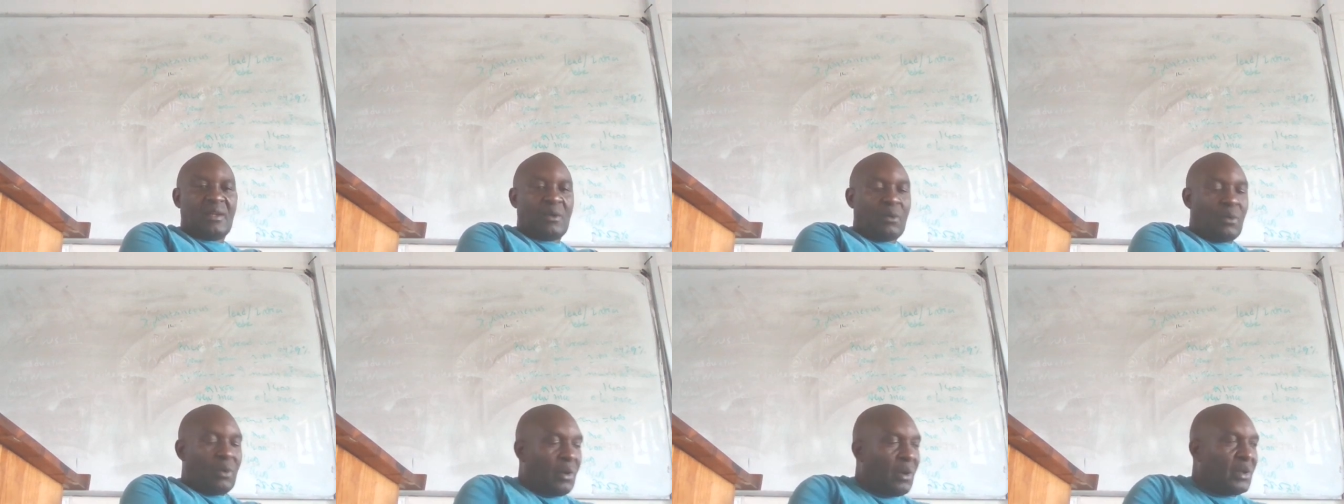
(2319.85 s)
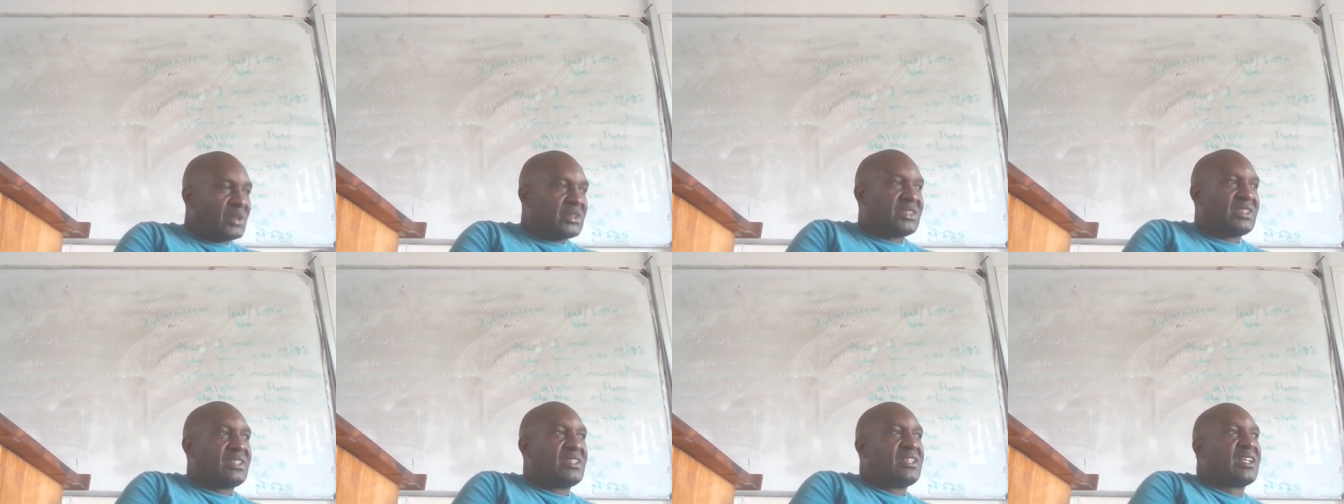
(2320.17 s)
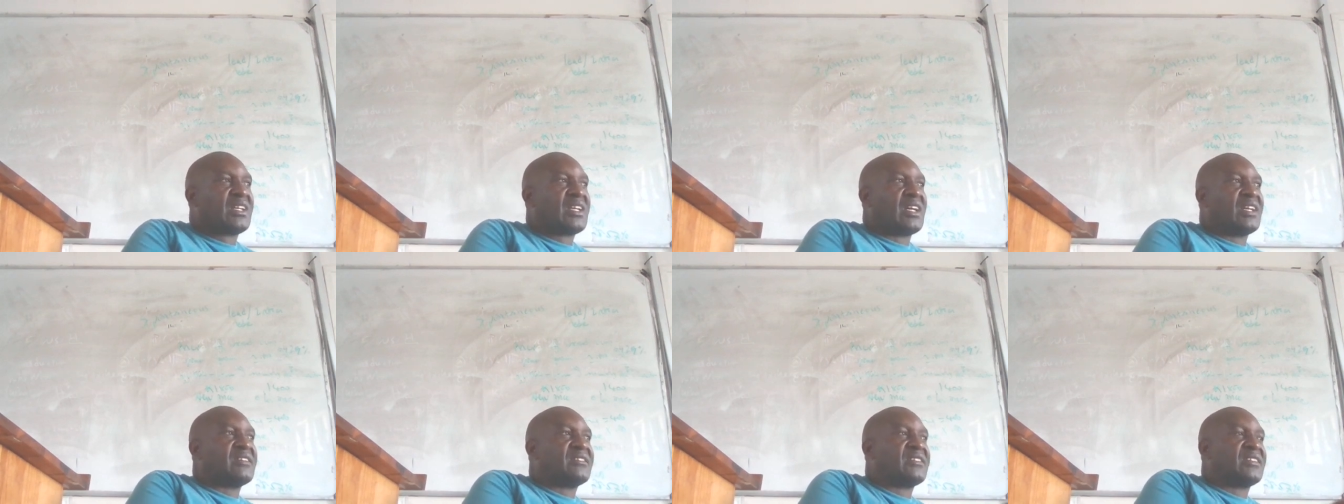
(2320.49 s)
what's the
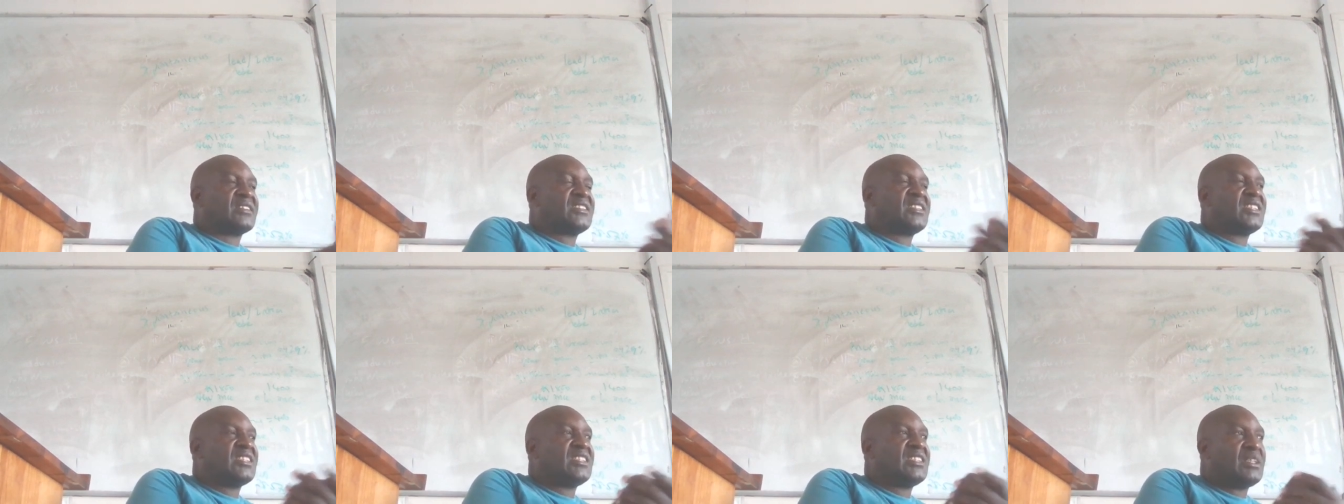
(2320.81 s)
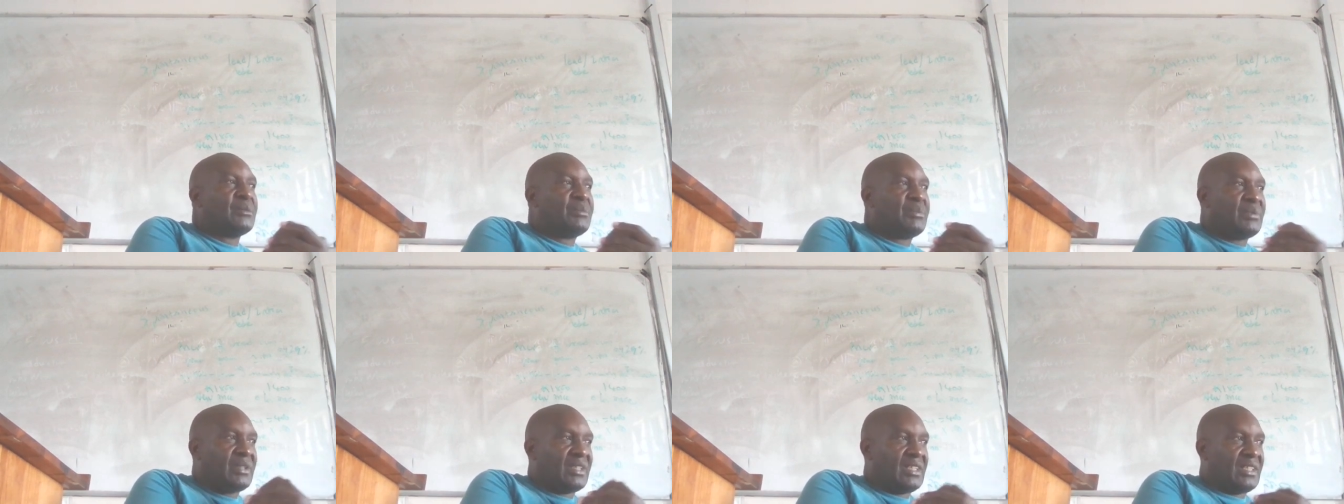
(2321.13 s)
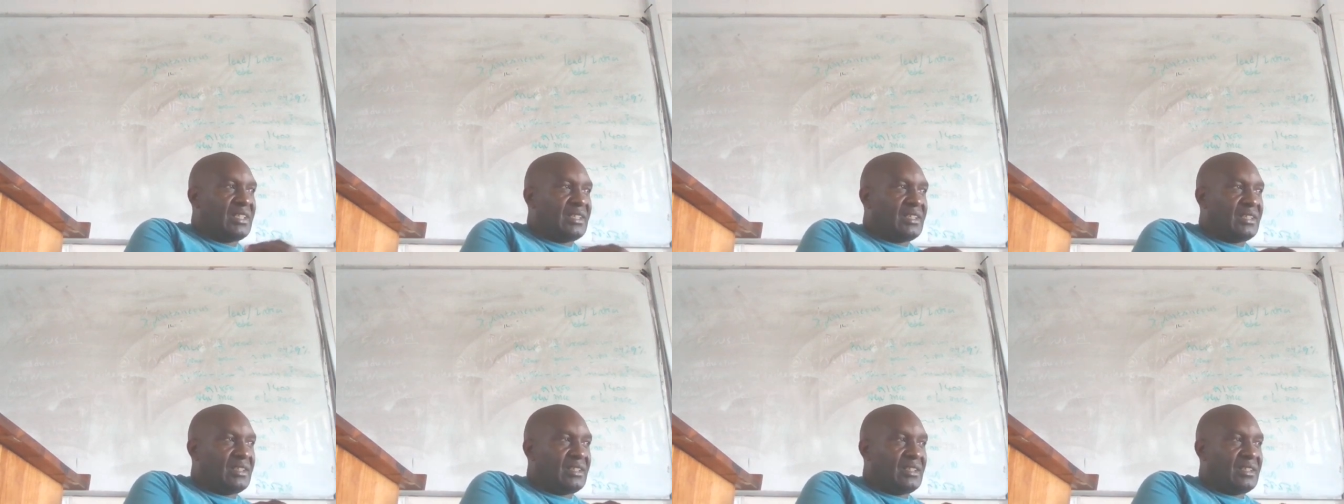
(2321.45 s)
country's GDP?
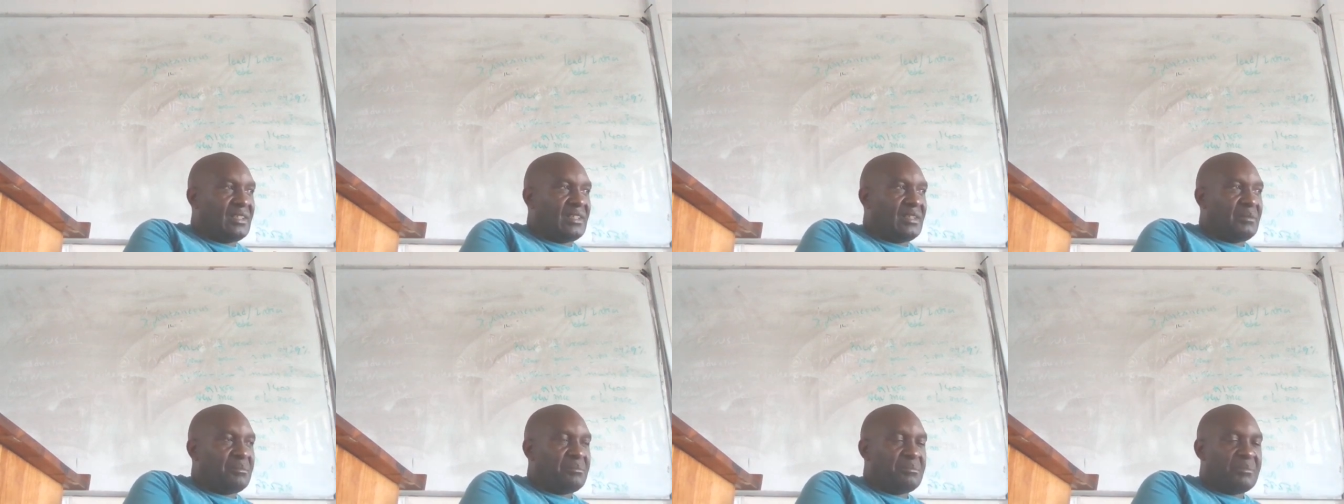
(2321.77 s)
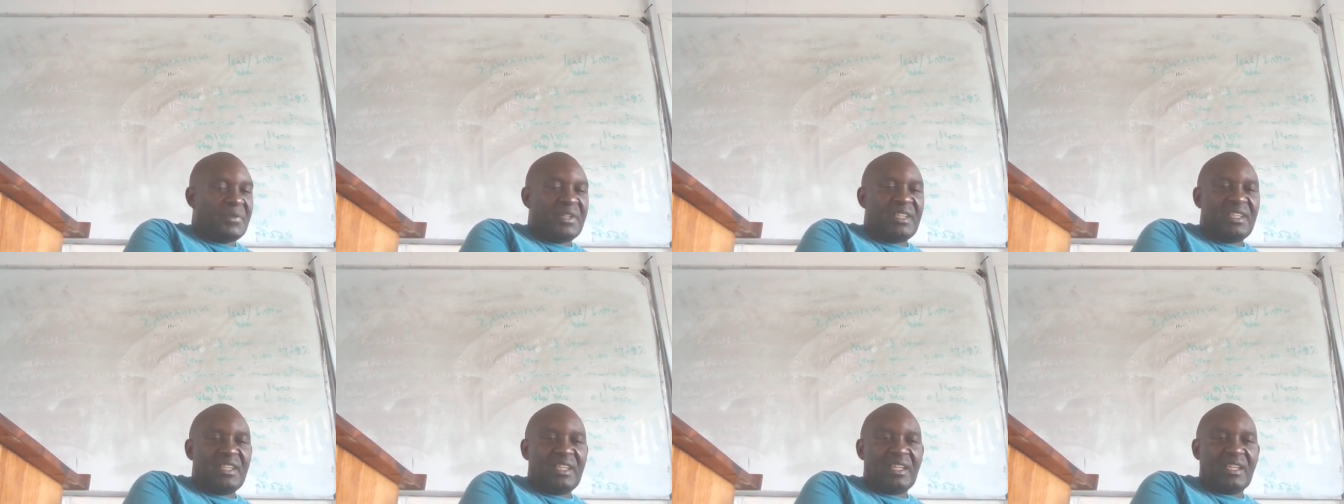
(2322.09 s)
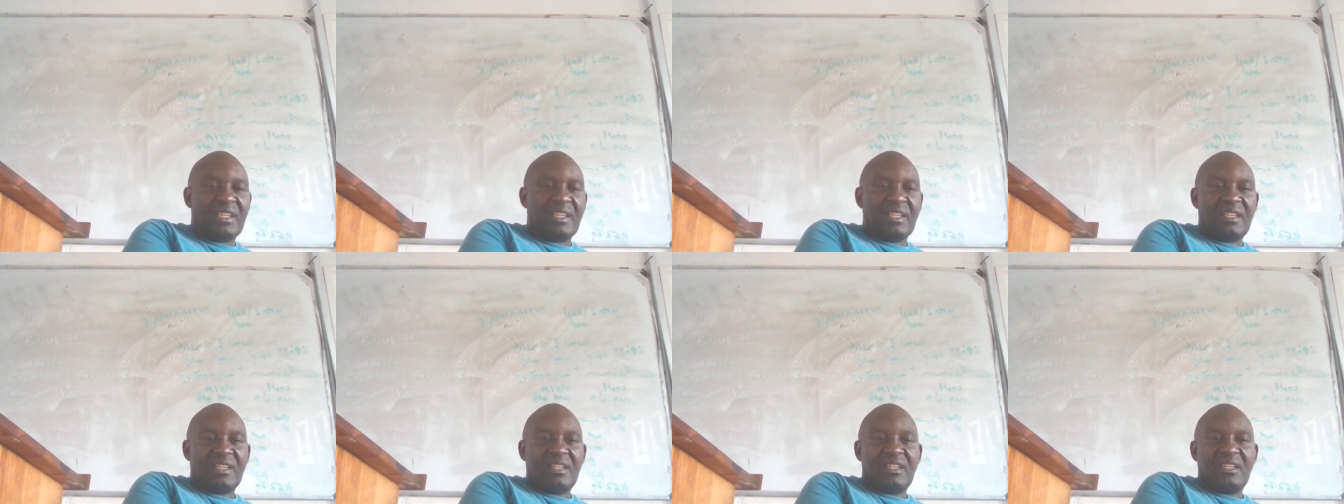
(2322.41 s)

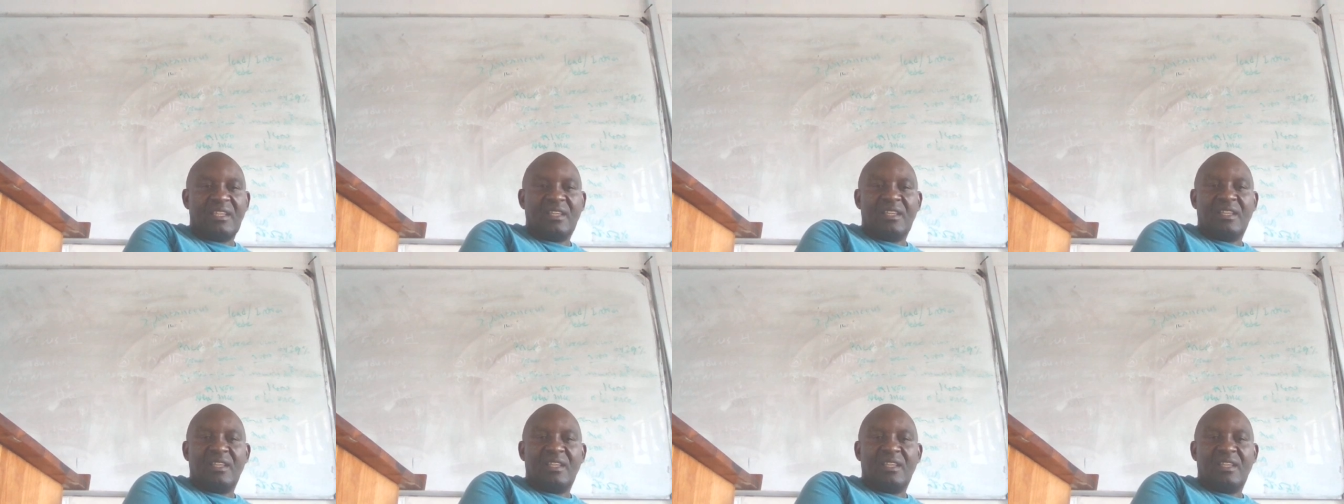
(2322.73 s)
Meaning,